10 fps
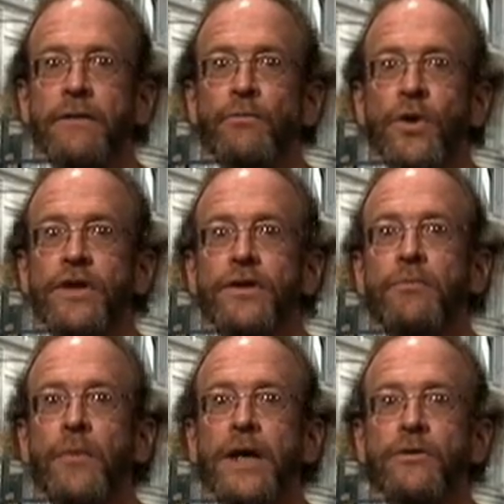down with
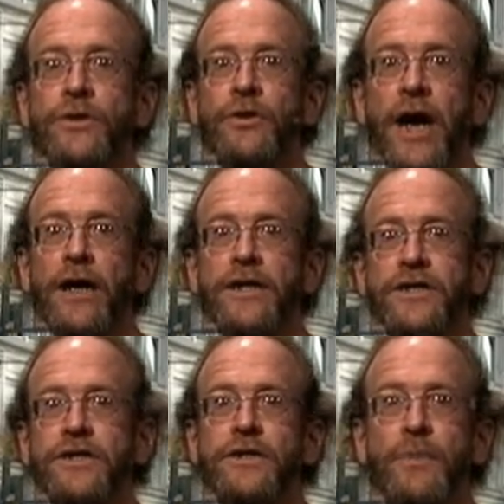Michael
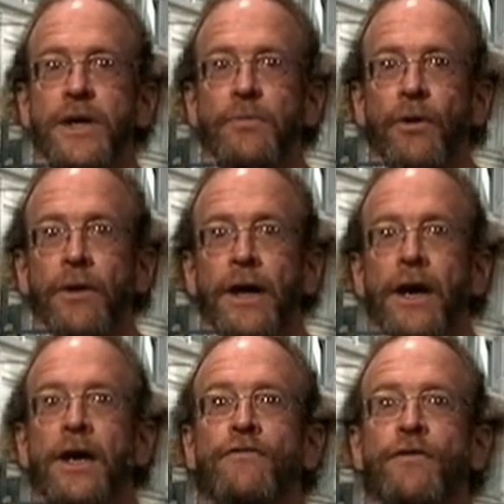Dukakis's people.
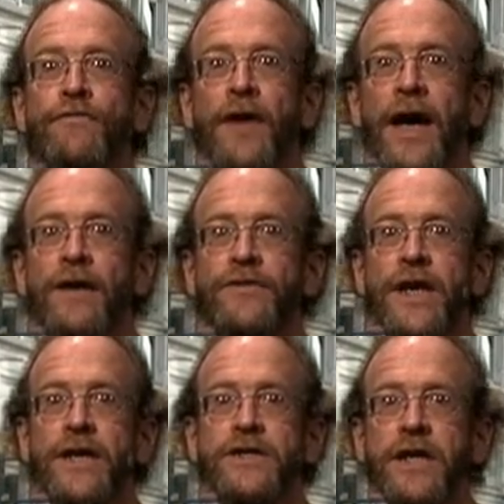For 5
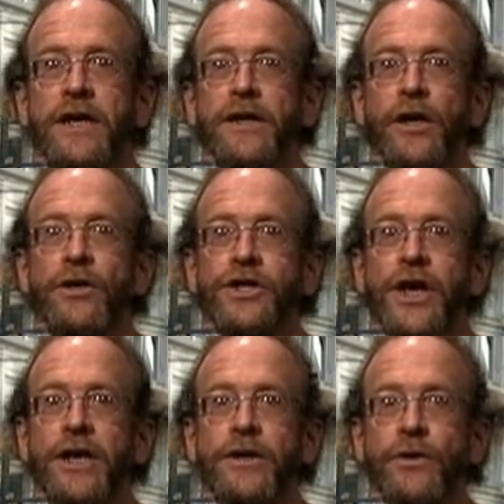days they
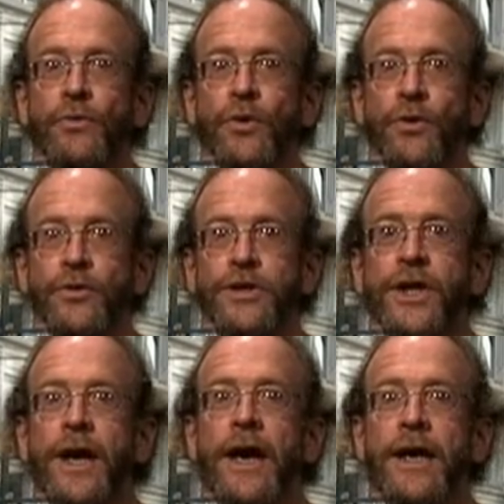negotiated new
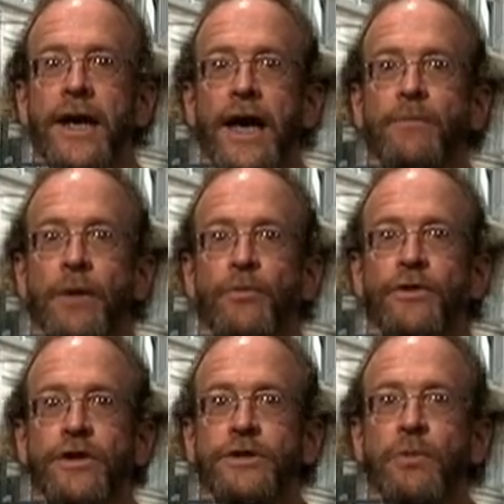rules and came up
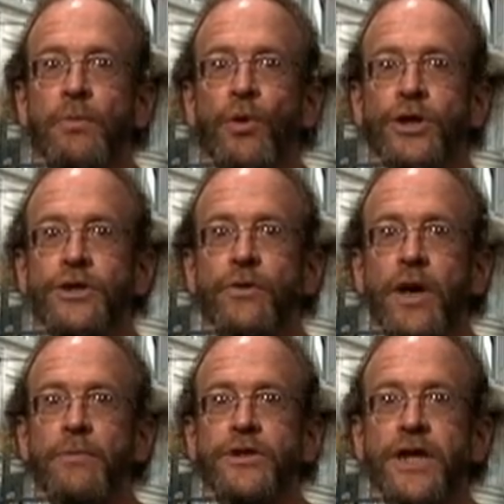with this proportional
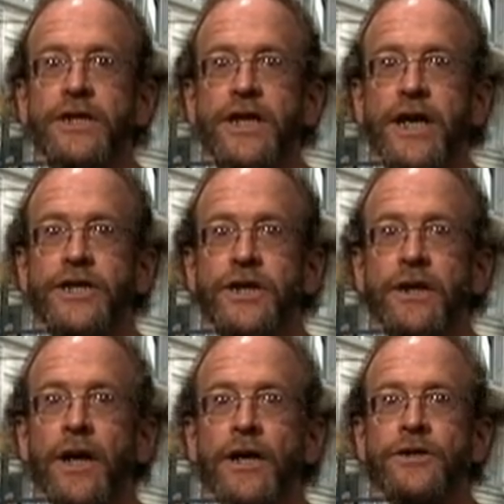
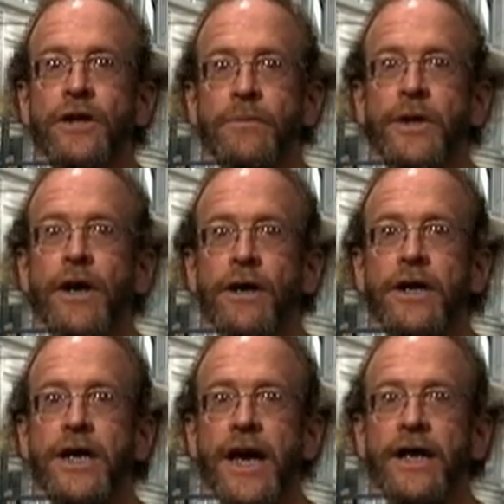representation so that
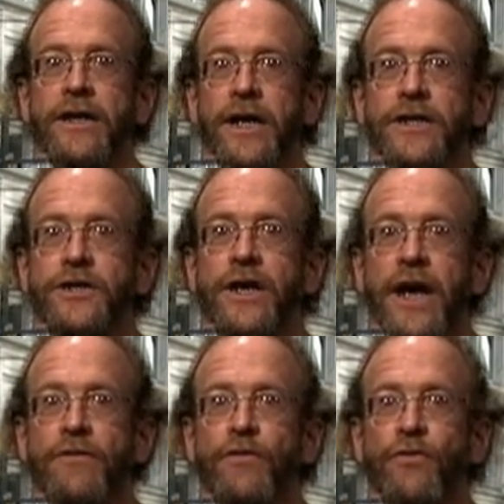minority candidates
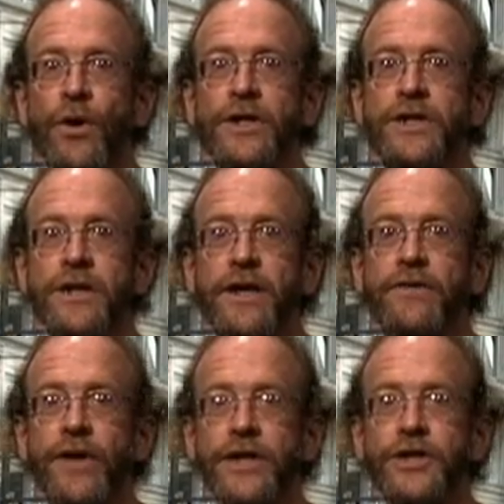could have a voice at the
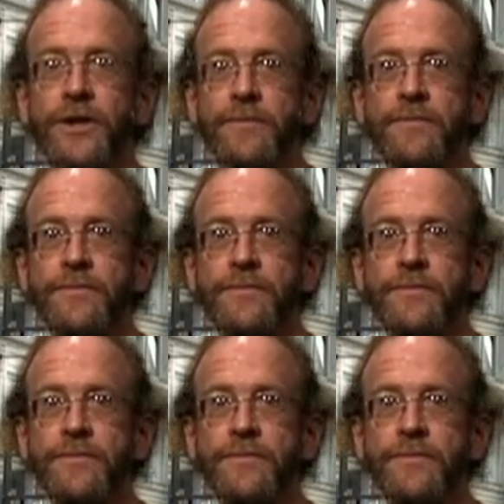convention.